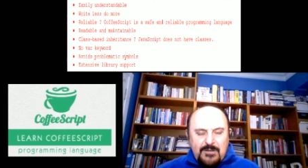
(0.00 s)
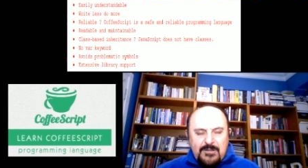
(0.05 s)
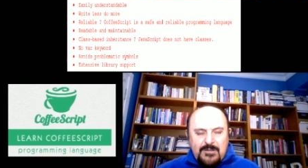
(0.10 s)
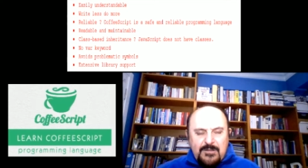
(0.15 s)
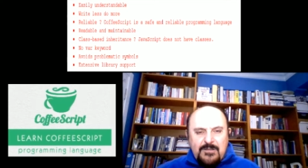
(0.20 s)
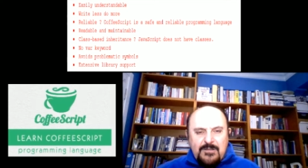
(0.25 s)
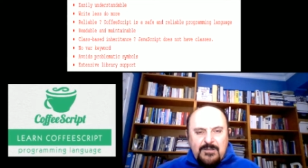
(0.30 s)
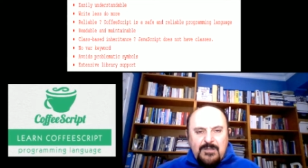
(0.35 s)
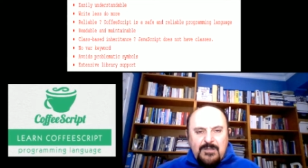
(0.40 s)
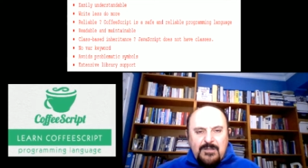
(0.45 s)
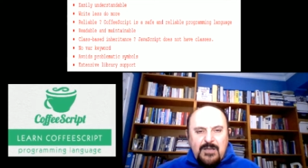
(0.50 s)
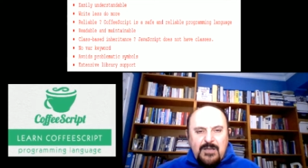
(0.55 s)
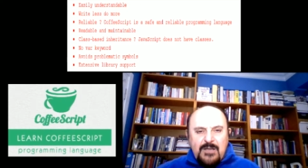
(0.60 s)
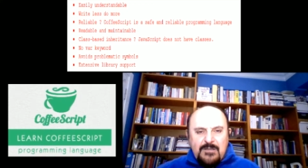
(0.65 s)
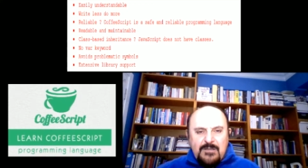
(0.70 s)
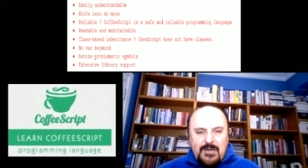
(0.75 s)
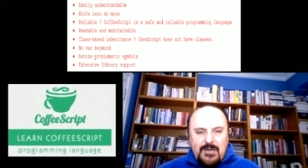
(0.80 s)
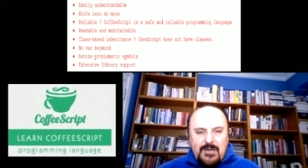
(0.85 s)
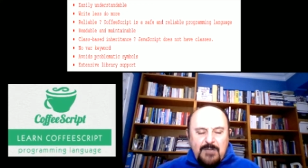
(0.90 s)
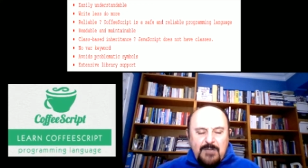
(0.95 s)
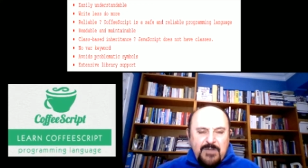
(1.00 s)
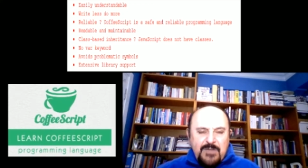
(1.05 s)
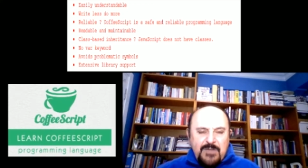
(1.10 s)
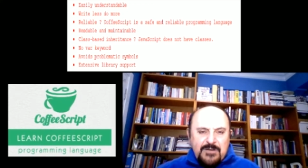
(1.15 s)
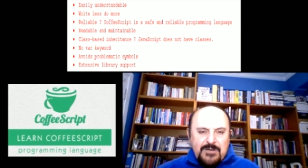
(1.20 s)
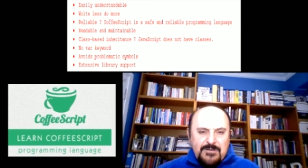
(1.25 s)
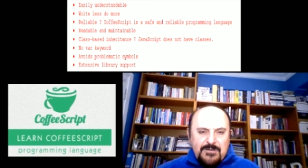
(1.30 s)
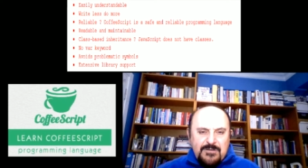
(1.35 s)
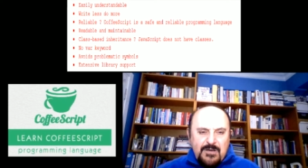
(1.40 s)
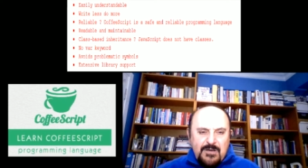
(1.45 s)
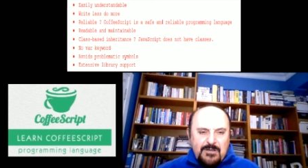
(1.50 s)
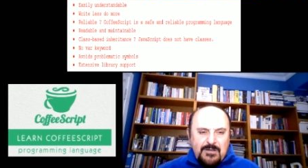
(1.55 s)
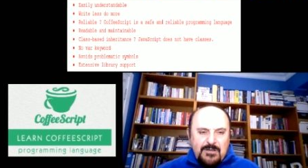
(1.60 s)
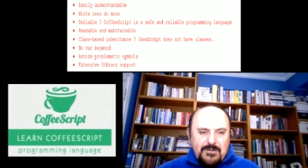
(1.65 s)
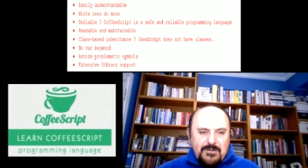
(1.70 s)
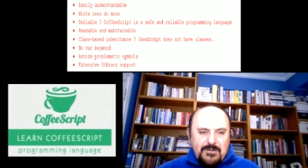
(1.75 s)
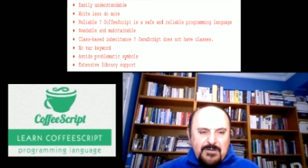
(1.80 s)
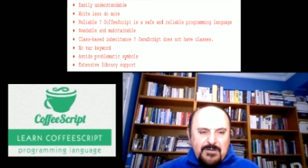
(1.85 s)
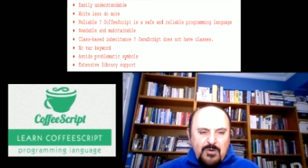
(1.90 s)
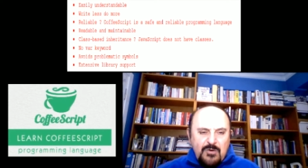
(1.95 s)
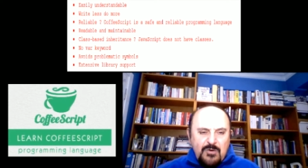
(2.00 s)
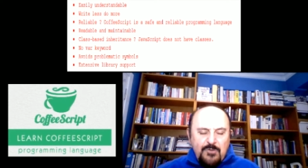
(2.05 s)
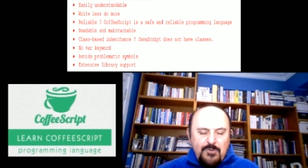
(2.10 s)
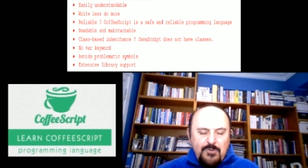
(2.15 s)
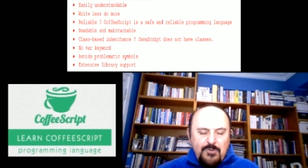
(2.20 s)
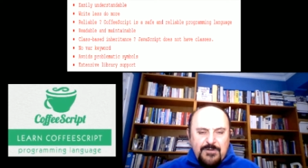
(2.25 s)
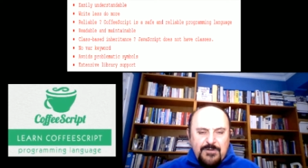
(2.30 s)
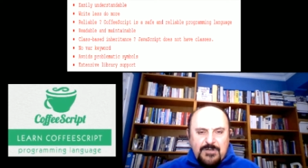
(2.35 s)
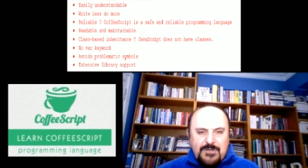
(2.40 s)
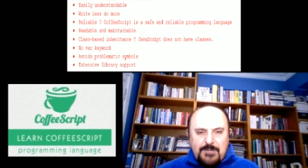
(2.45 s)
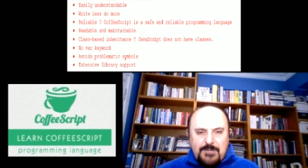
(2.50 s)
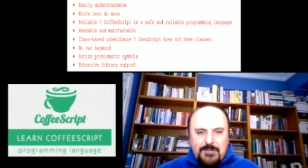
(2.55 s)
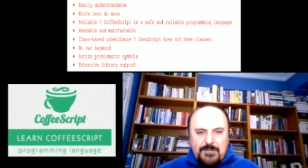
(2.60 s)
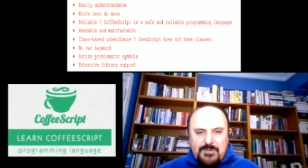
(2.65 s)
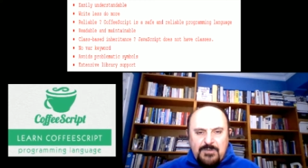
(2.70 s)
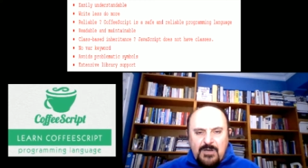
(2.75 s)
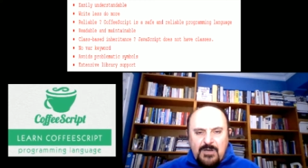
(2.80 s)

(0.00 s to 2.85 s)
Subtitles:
that makes this CoffeeScript